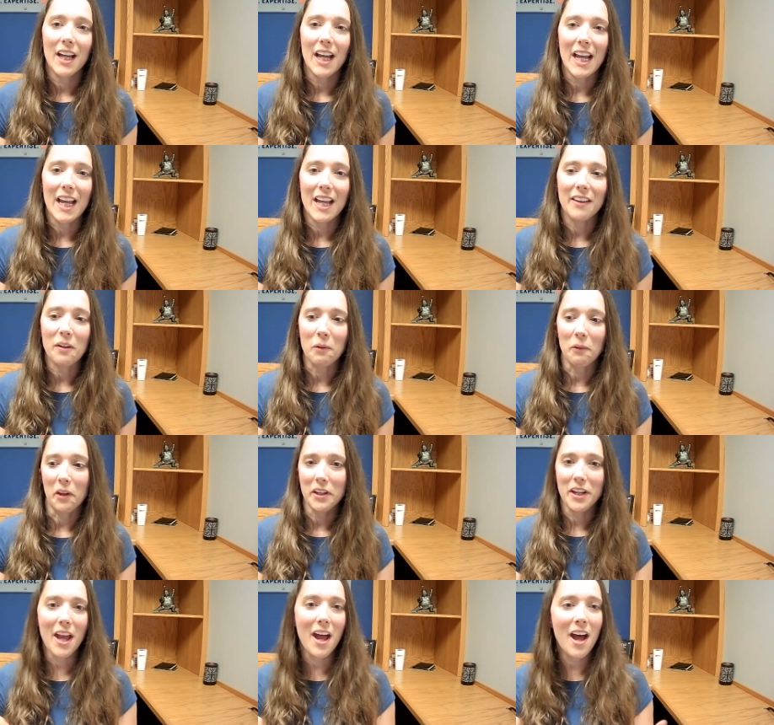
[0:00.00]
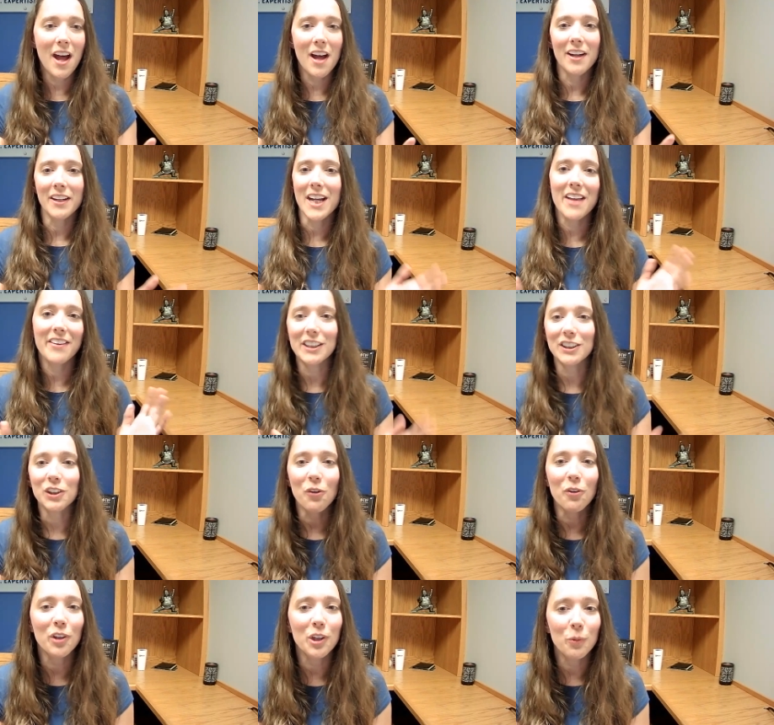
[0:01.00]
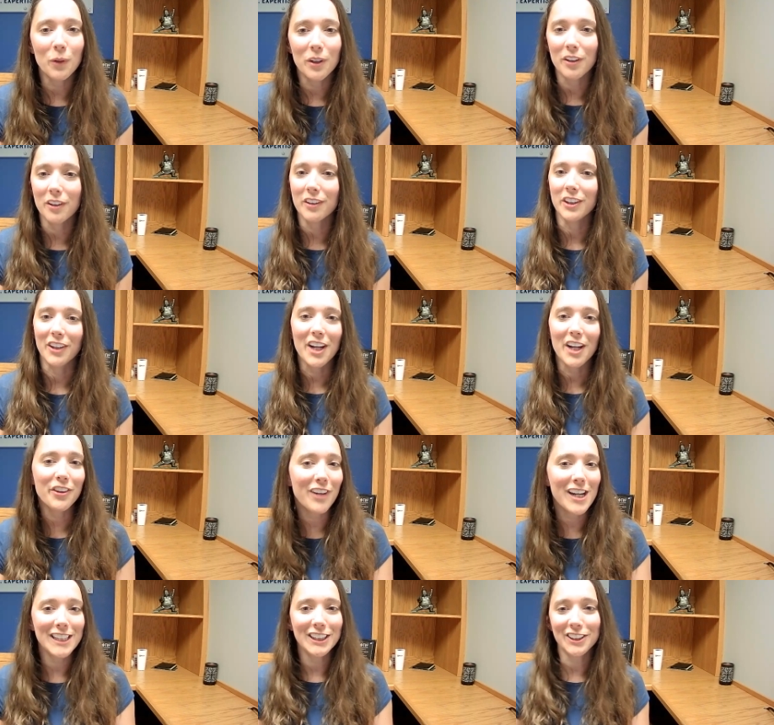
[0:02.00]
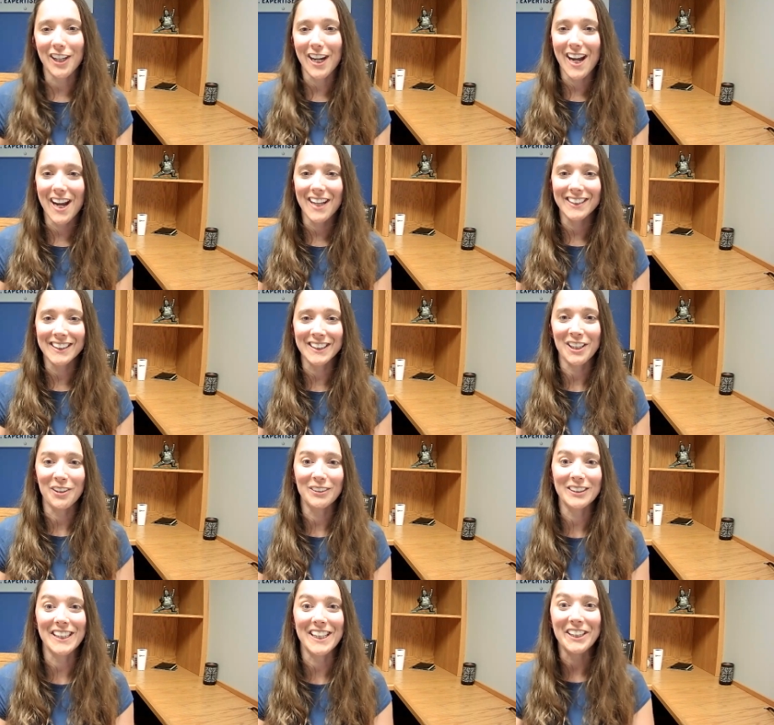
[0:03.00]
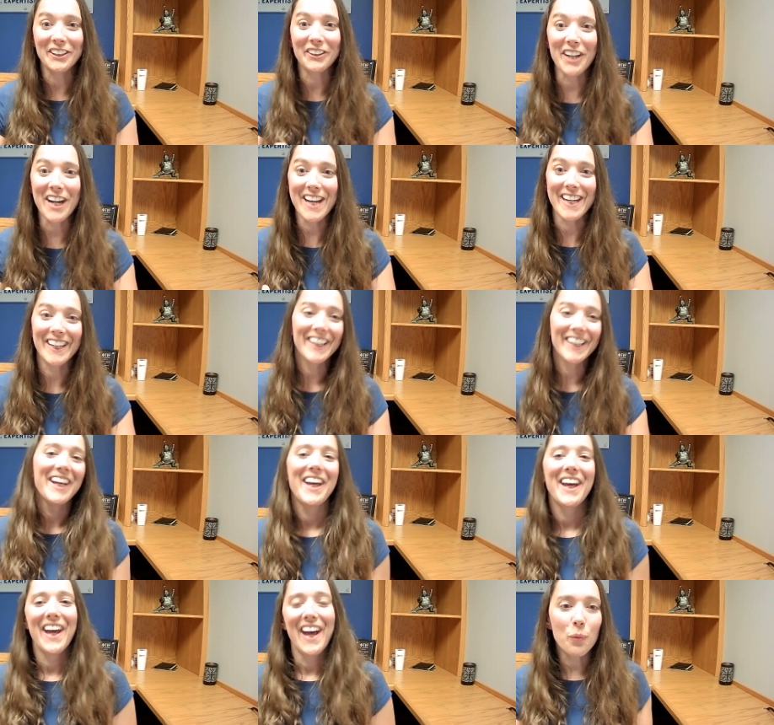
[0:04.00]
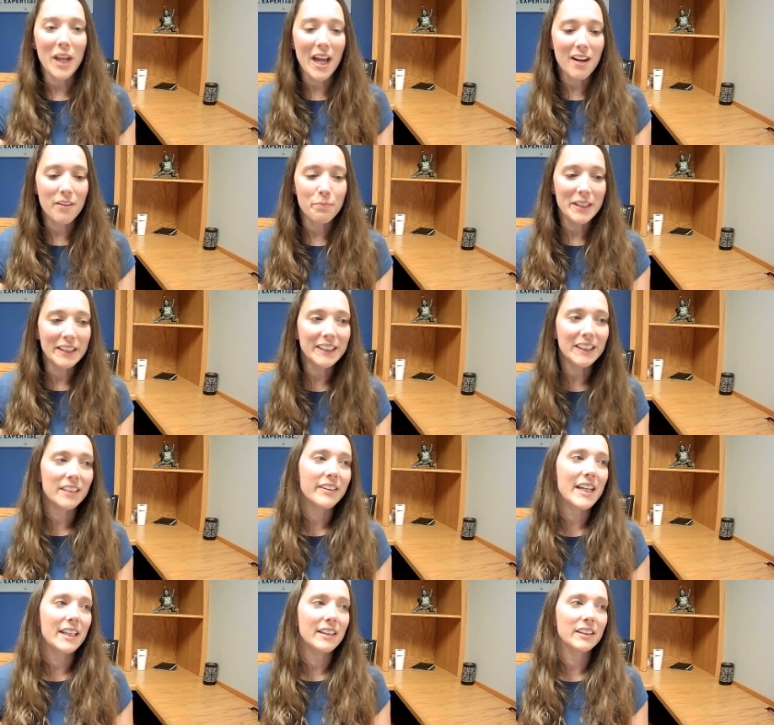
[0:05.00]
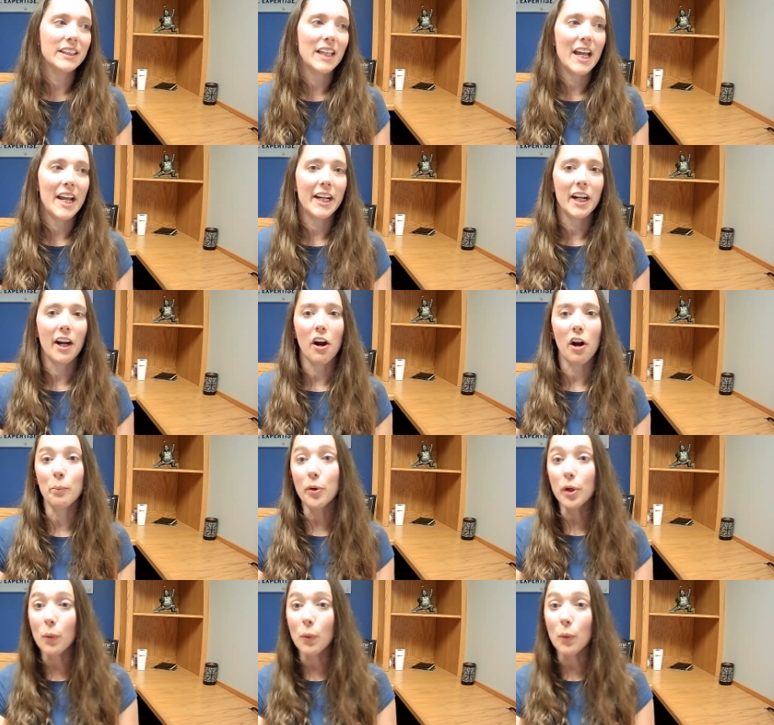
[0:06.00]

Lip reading: And they were like, yeah, that can totally work. You're on the right track. So it's like, great. We have basic things like our put